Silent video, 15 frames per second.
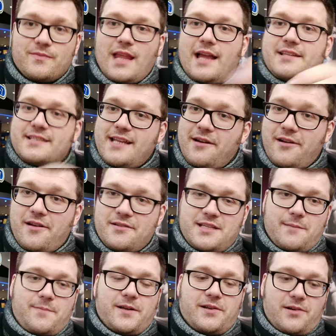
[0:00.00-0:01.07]
as
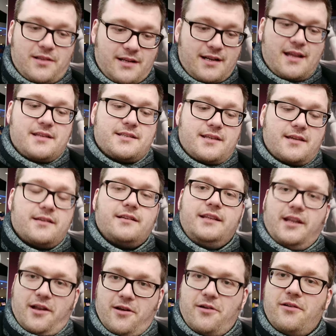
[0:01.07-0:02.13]
stereotypical and as a,
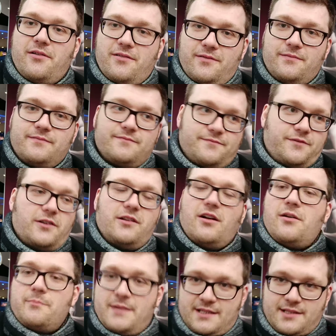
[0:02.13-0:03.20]

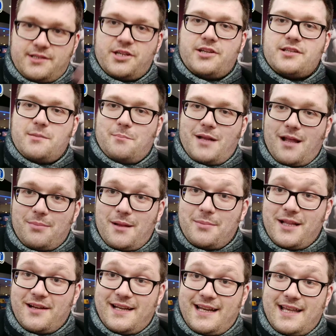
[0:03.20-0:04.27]
full-on messages and blah blah
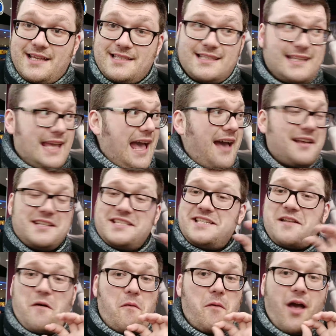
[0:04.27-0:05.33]
blah it is,
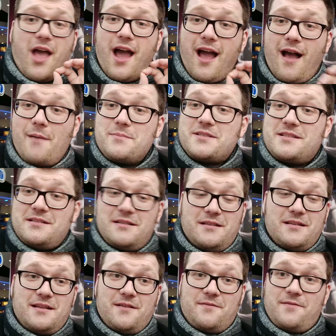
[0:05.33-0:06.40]
still
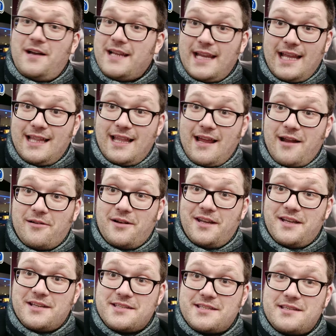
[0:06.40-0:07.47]
absolutely fucking
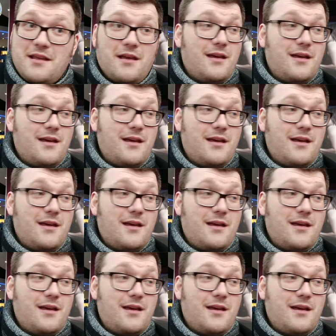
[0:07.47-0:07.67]
hilarious.